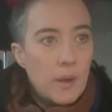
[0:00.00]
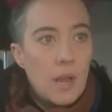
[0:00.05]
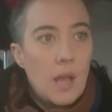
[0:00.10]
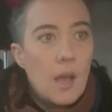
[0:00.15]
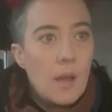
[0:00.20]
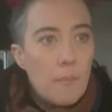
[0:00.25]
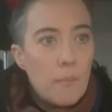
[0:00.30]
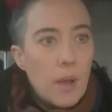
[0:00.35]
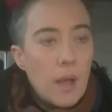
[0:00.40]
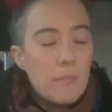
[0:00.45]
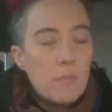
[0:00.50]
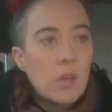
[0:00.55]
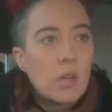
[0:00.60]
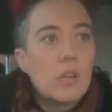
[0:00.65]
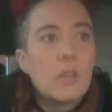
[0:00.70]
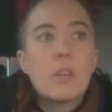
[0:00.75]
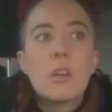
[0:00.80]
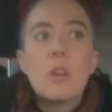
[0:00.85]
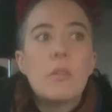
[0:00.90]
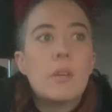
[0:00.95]
I'm not
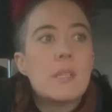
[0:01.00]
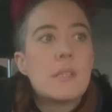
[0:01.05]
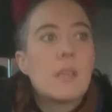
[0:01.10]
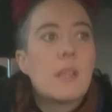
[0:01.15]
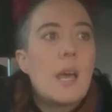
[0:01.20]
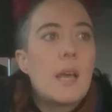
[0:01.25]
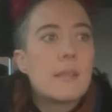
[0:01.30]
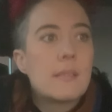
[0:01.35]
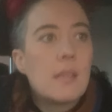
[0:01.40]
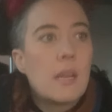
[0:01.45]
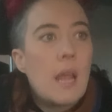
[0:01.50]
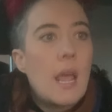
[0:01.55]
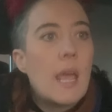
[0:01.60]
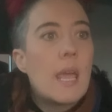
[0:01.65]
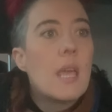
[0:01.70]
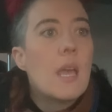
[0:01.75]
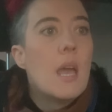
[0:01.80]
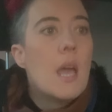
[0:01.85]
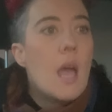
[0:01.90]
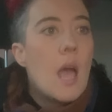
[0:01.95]
going to go into that
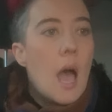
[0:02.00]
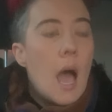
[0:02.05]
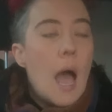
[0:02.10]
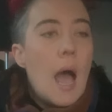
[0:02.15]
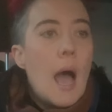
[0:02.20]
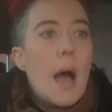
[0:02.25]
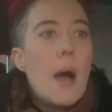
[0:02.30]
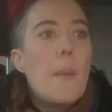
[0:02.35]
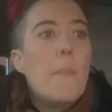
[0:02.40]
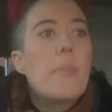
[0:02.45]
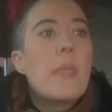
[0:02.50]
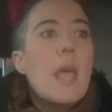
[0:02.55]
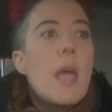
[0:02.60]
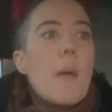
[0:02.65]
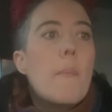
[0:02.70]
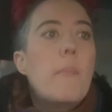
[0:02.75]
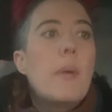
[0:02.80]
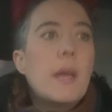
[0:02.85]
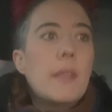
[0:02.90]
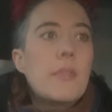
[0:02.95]
today.
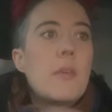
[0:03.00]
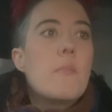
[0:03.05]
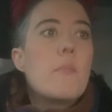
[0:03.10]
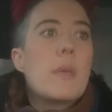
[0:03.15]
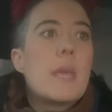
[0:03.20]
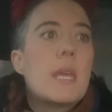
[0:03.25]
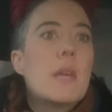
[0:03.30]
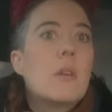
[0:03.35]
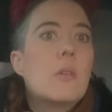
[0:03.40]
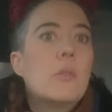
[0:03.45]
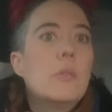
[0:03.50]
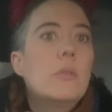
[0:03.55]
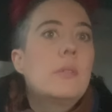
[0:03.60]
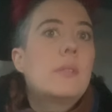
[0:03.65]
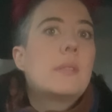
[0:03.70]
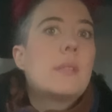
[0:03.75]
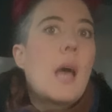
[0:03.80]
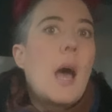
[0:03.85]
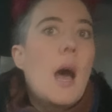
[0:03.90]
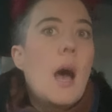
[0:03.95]
But the
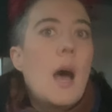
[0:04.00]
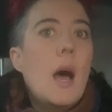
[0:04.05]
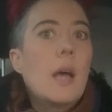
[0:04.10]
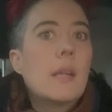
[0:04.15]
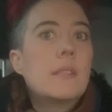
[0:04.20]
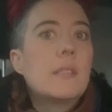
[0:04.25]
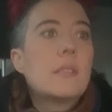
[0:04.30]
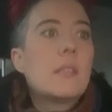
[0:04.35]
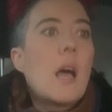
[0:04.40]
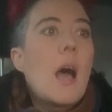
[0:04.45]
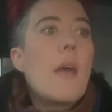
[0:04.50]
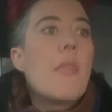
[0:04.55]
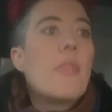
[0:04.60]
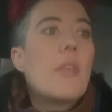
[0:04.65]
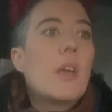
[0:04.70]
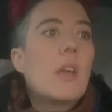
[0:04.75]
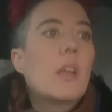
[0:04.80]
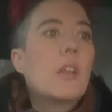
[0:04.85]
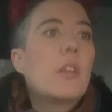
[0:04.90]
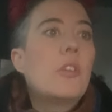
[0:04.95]
meals are designed
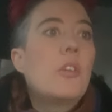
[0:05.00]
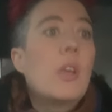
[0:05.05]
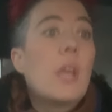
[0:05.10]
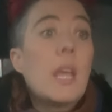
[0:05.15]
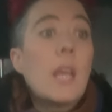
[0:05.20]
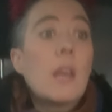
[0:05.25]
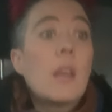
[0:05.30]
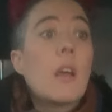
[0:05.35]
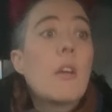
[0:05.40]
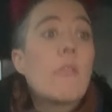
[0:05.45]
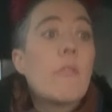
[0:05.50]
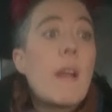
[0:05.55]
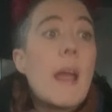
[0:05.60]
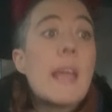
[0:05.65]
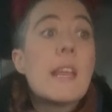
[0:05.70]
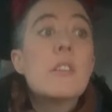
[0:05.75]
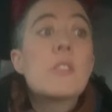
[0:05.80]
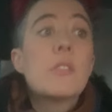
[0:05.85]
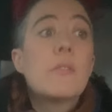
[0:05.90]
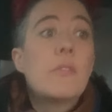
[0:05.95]
that you eat a
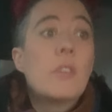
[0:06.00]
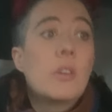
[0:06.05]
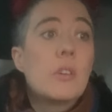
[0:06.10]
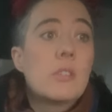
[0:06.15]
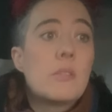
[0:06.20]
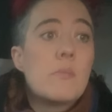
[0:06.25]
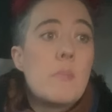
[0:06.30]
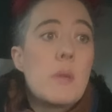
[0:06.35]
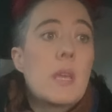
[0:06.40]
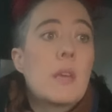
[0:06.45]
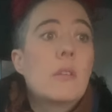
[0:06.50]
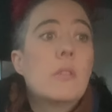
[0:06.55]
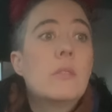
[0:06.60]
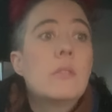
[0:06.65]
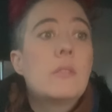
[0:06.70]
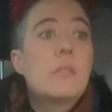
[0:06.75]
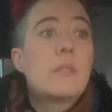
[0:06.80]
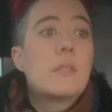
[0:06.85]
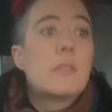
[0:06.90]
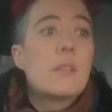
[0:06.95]
range of those
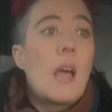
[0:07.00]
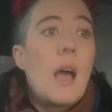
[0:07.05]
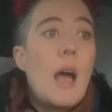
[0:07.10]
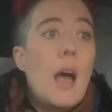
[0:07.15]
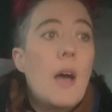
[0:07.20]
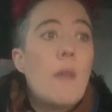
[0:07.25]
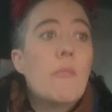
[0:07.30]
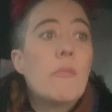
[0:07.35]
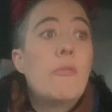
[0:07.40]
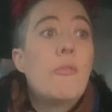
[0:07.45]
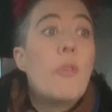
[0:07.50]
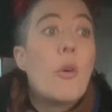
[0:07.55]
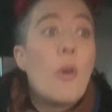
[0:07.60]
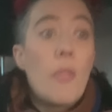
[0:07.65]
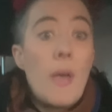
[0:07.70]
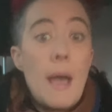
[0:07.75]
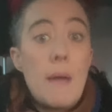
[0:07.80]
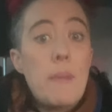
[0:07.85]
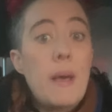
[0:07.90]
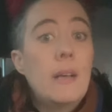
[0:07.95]
meals for
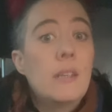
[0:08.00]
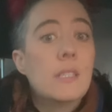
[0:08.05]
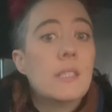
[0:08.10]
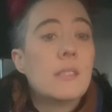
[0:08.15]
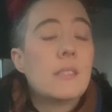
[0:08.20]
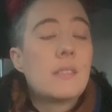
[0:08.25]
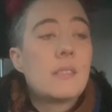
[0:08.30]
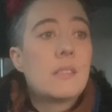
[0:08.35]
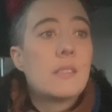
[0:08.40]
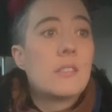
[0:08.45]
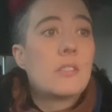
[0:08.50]
that balance.